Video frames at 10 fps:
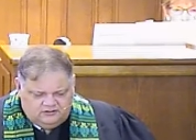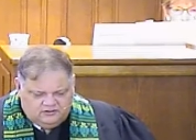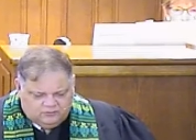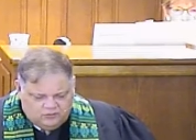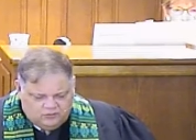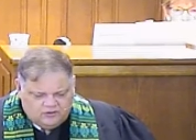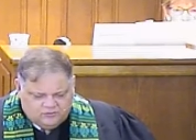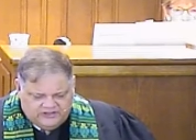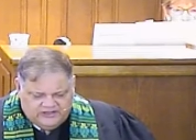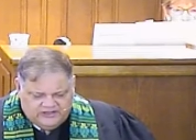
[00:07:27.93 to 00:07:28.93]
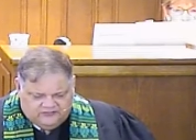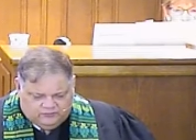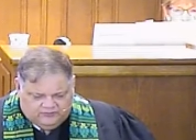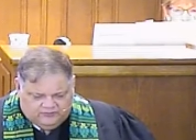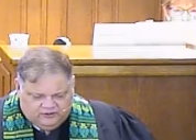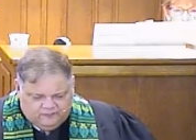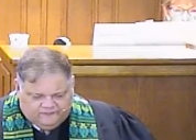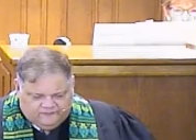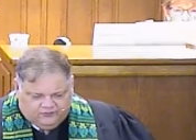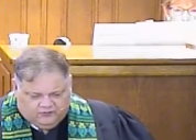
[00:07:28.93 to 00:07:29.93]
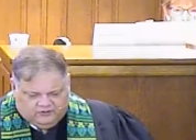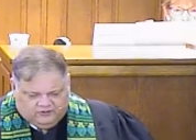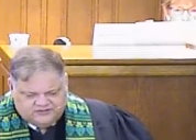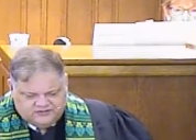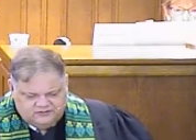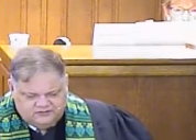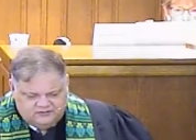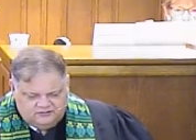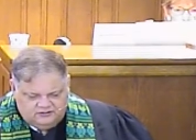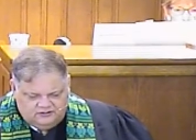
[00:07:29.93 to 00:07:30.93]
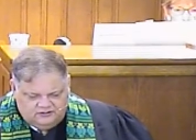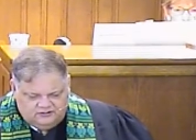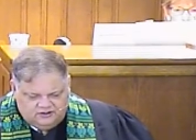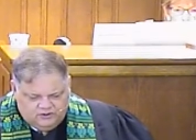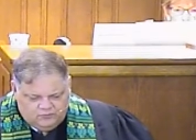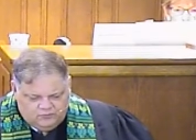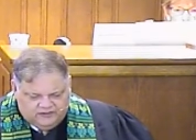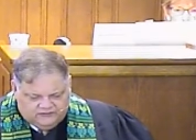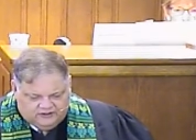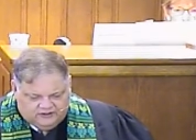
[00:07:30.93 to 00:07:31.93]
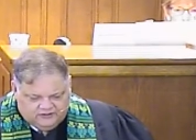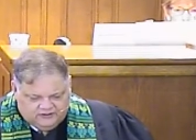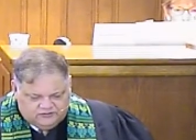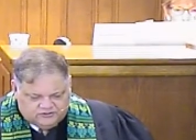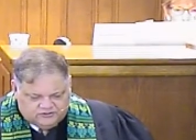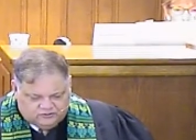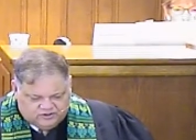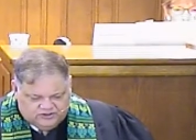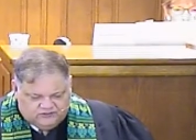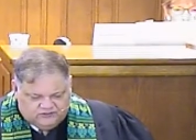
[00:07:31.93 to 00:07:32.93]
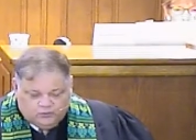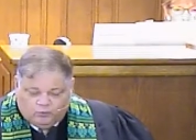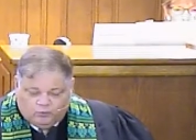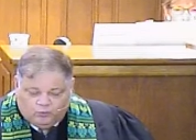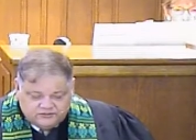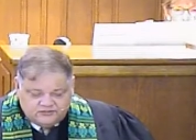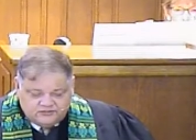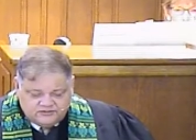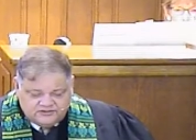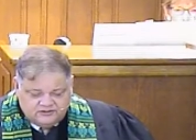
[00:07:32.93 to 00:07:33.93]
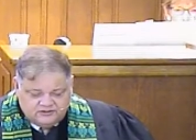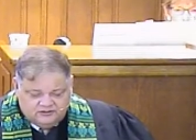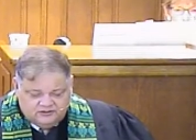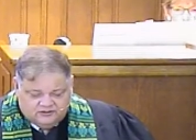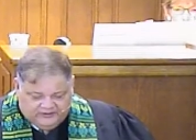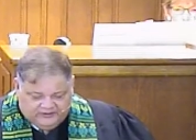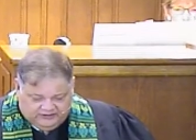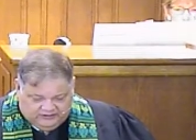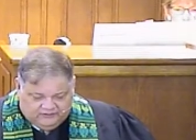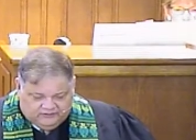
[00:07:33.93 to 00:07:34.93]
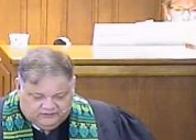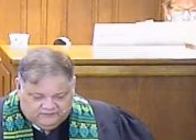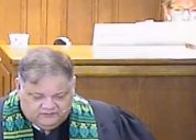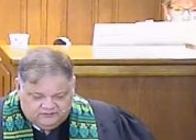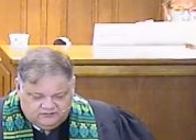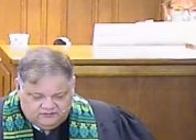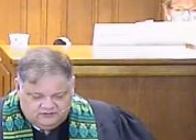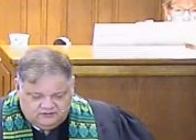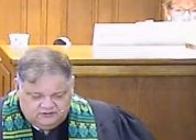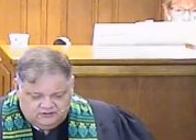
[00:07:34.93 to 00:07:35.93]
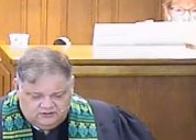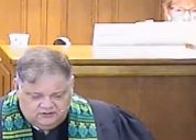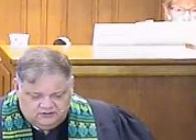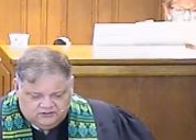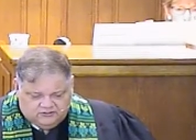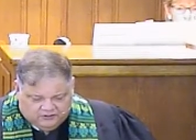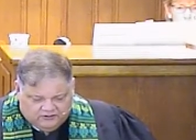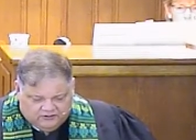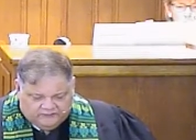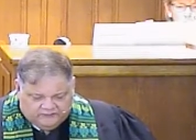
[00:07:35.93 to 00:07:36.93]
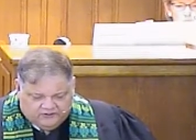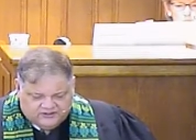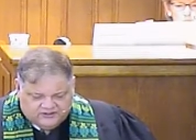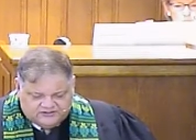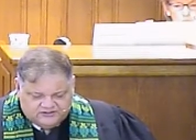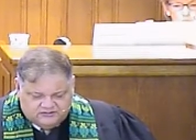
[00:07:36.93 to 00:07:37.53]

O oh Lord, we gather with hopeful hearts, hoping that others will share in the wonders of that love. Your love for us,